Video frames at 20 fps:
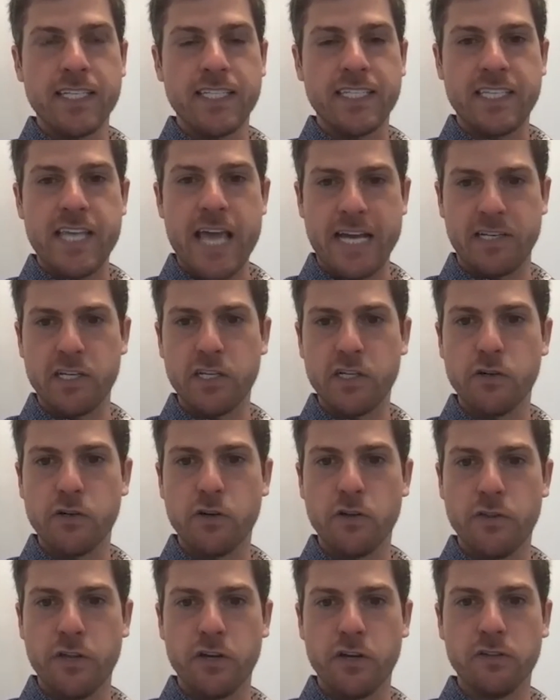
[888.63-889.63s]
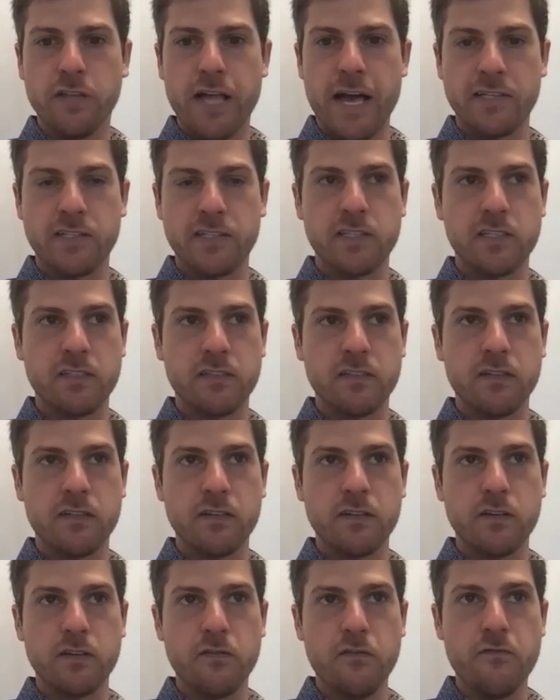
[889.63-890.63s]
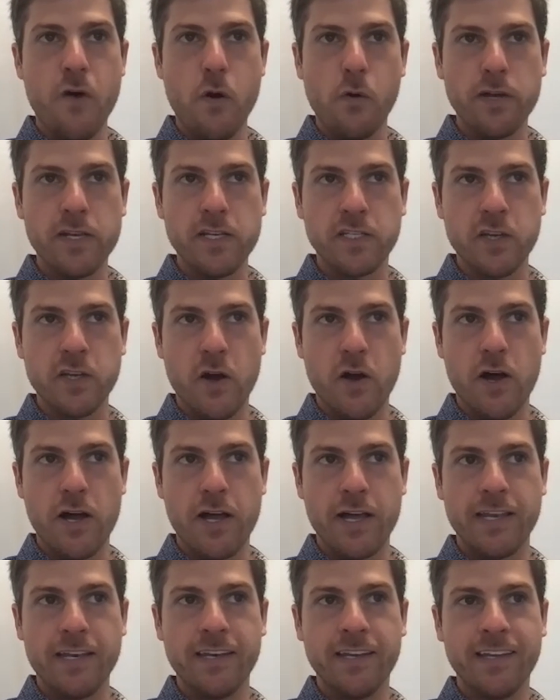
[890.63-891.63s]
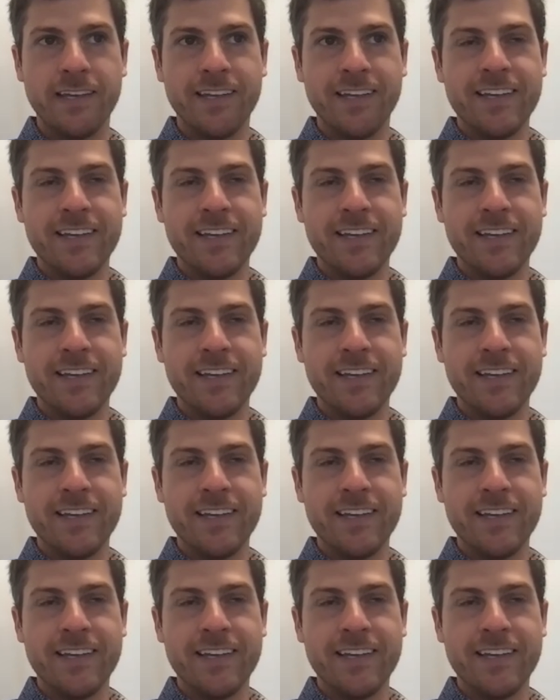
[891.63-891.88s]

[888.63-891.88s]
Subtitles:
technical, they're less focused on